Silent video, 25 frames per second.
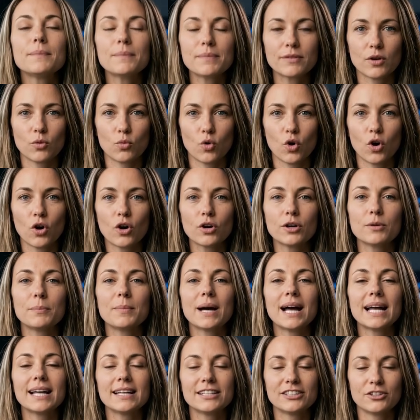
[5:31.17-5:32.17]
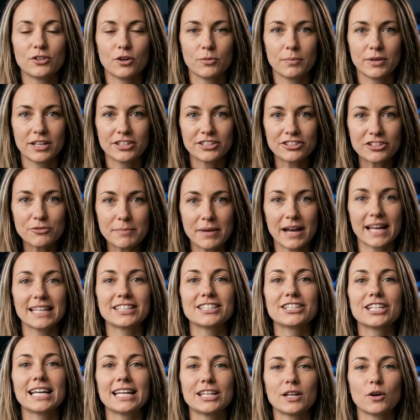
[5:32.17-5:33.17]
The World Bank's remittance
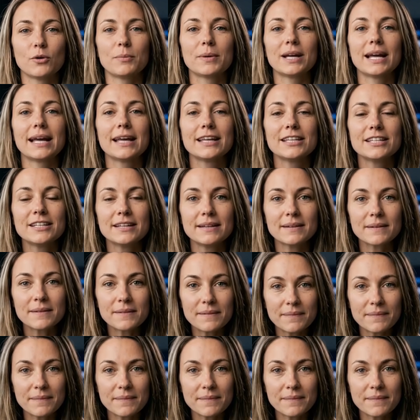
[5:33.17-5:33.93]
price database